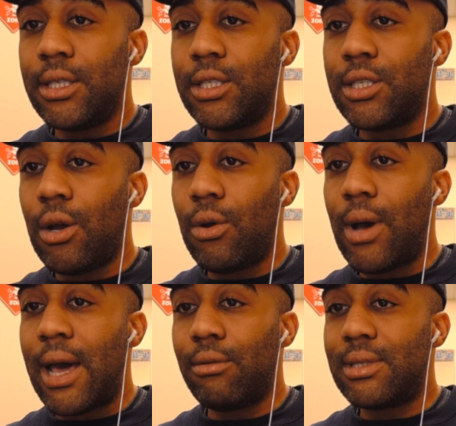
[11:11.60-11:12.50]

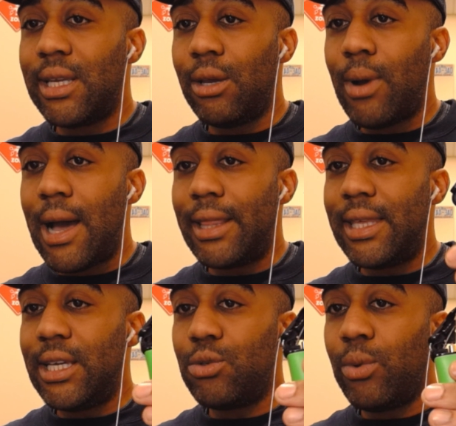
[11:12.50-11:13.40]
So I don't see why
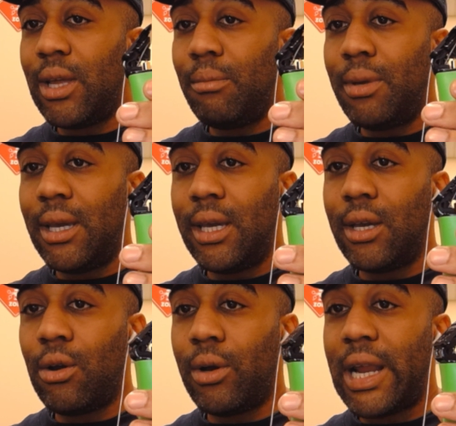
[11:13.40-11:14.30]
these wouldn't
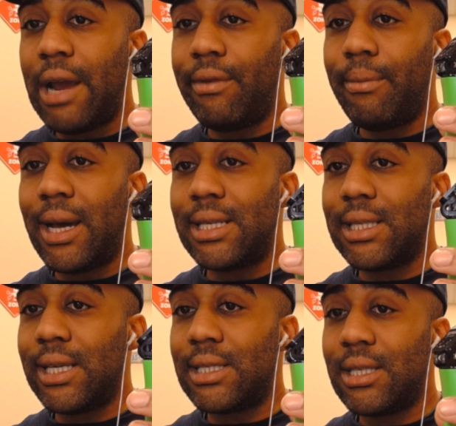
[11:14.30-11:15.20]
be on
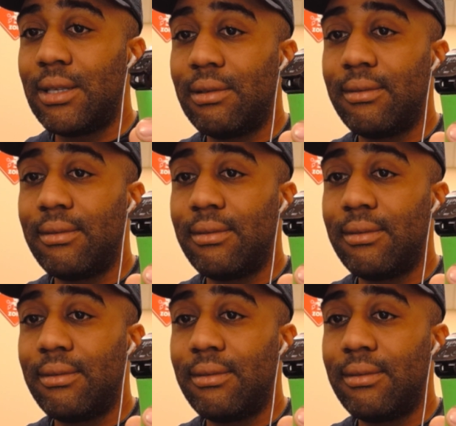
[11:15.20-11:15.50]
everybody's list